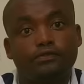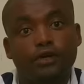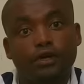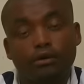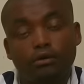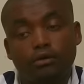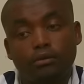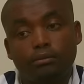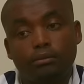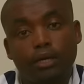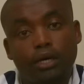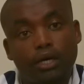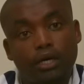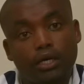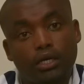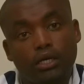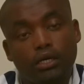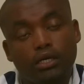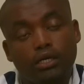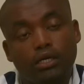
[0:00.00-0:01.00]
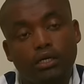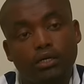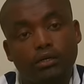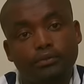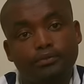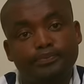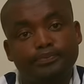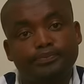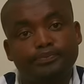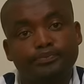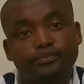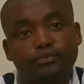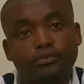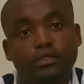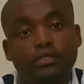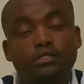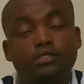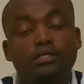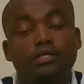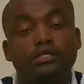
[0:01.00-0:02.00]
founded by um,
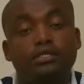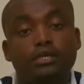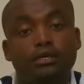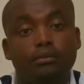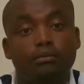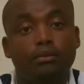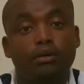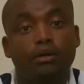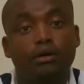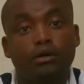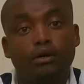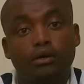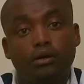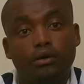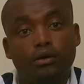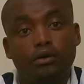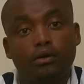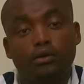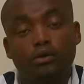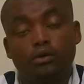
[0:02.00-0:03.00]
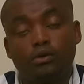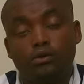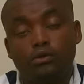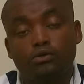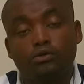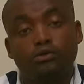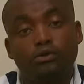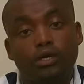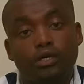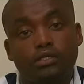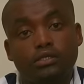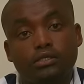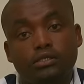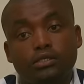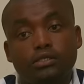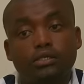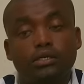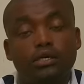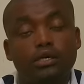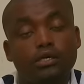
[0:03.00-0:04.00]
Sinethemba, who
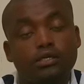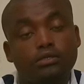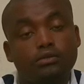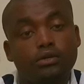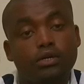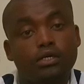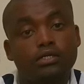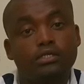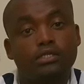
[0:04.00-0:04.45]
runs S Y